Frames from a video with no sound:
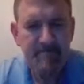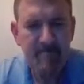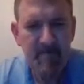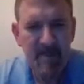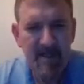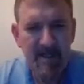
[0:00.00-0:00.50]

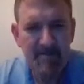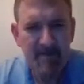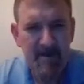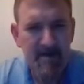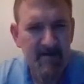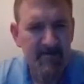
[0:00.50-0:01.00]
But that's
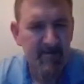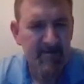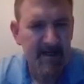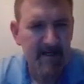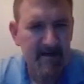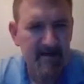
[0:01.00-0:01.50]
pretty good for
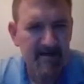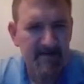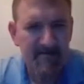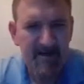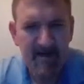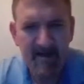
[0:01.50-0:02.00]
me because if
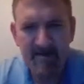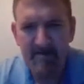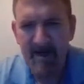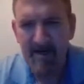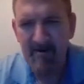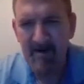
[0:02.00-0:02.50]
it gets
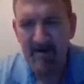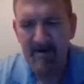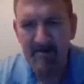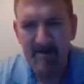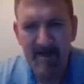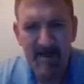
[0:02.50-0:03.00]
back around to
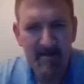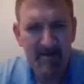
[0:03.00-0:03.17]
me, I'll be